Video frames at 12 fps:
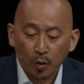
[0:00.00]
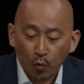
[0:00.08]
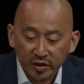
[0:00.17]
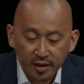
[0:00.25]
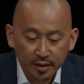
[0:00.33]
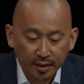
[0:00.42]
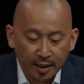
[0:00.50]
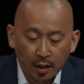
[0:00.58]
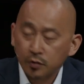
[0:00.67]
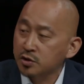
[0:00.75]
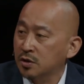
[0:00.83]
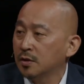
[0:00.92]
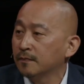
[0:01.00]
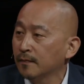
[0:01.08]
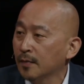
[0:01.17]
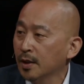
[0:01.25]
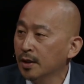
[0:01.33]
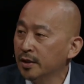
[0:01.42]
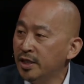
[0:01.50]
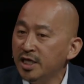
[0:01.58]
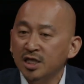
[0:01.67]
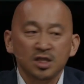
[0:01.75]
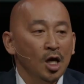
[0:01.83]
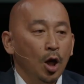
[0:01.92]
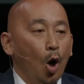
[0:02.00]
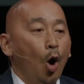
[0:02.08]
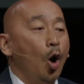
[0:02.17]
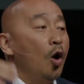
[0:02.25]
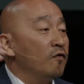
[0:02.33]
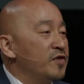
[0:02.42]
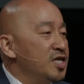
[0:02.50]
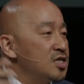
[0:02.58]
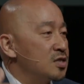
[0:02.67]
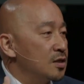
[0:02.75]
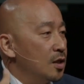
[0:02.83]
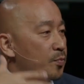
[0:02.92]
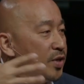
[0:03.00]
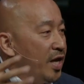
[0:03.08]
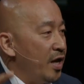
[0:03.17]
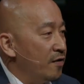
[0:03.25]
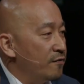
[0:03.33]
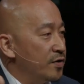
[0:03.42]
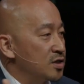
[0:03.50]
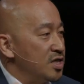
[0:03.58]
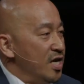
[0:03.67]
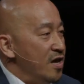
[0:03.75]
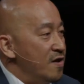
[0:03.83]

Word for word: but within the culture. All these behaviors